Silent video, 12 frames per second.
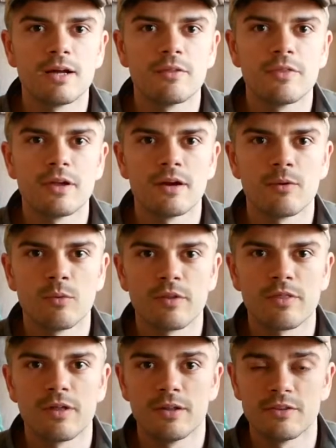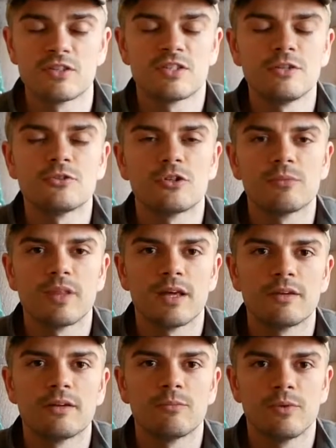out there with the syndrome
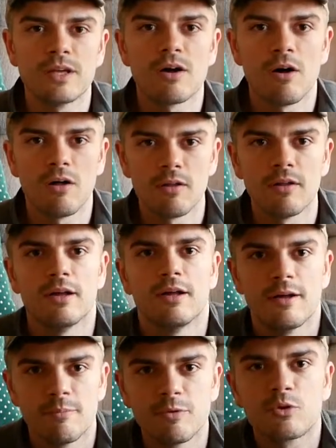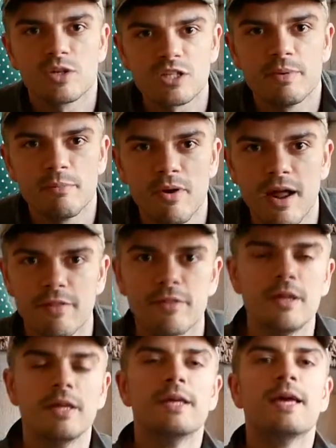that we call crispy breath.
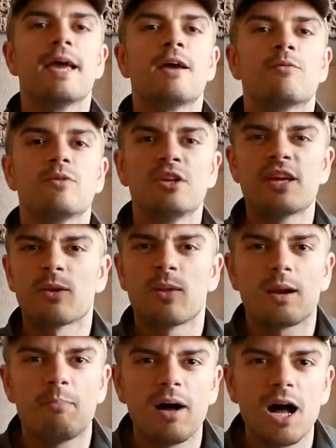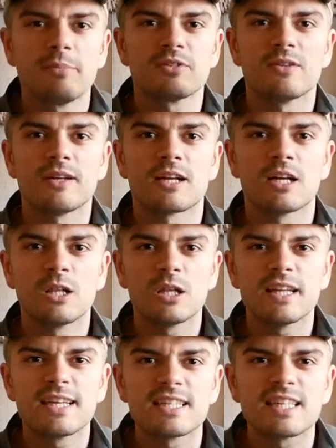And you get a lot of pops, a lot of
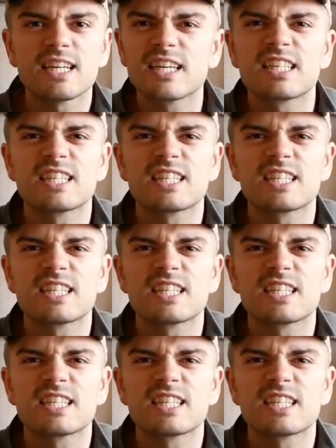clicks,